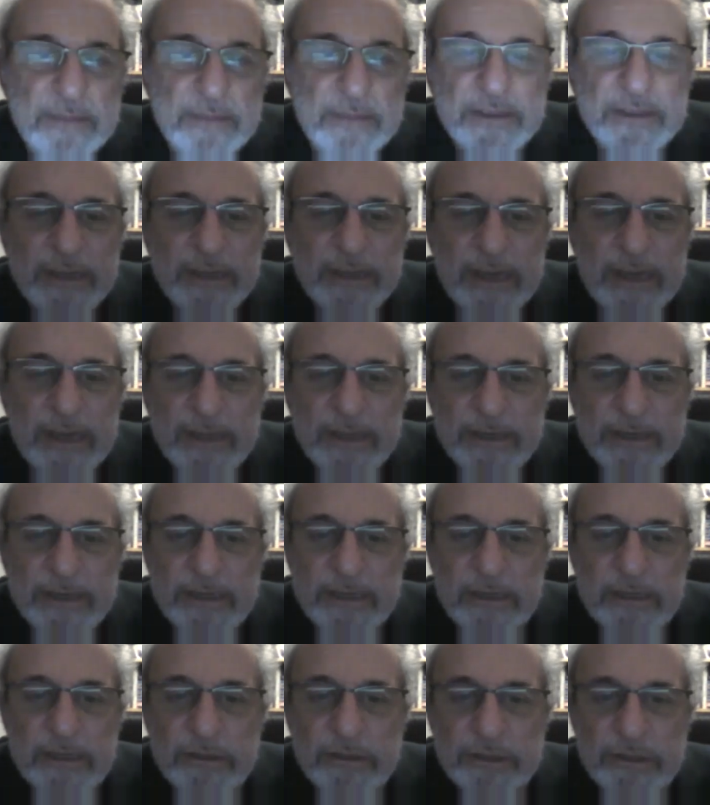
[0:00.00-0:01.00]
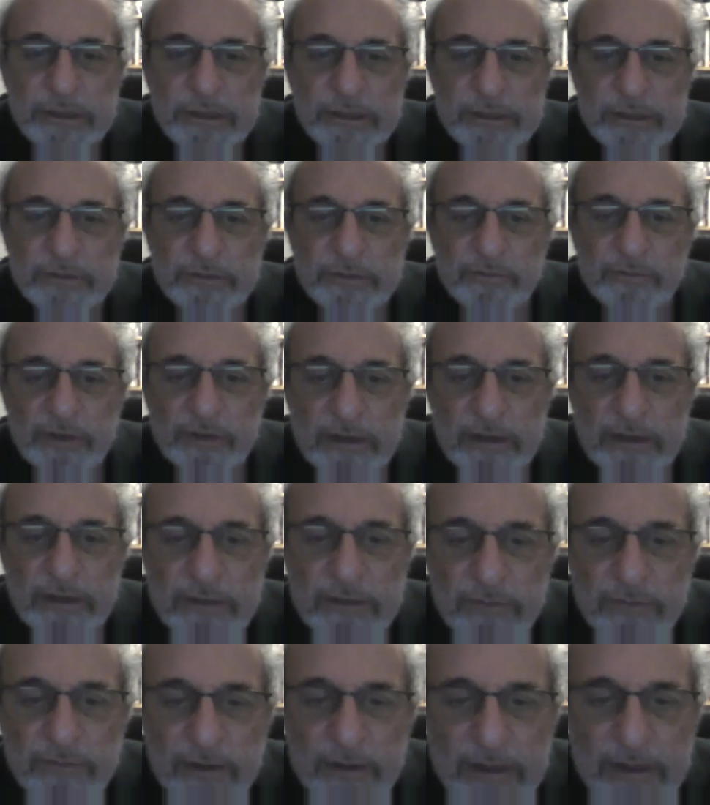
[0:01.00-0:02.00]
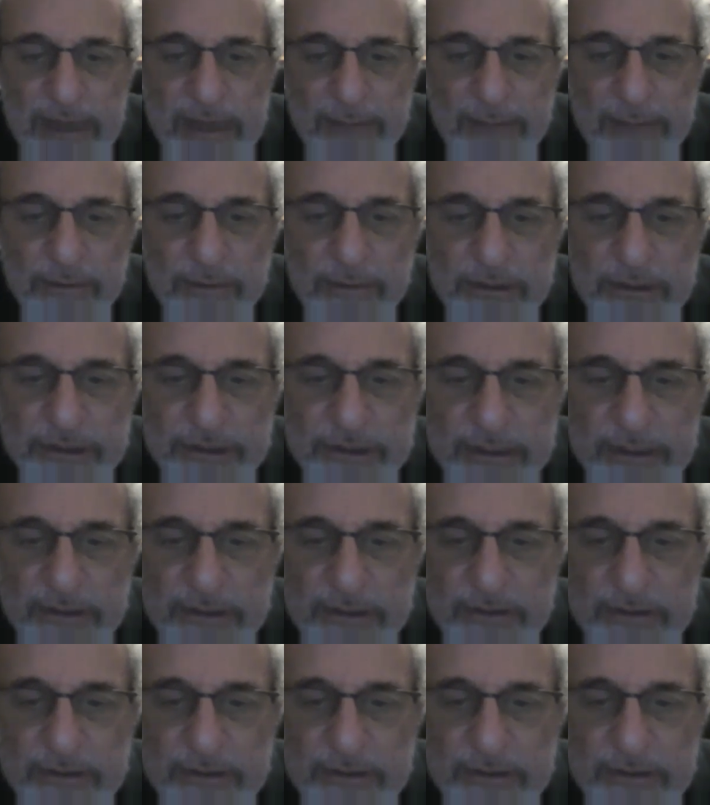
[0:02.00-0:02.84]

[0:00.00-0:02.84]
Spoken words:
then he goes on to this very, very Kabbalistic,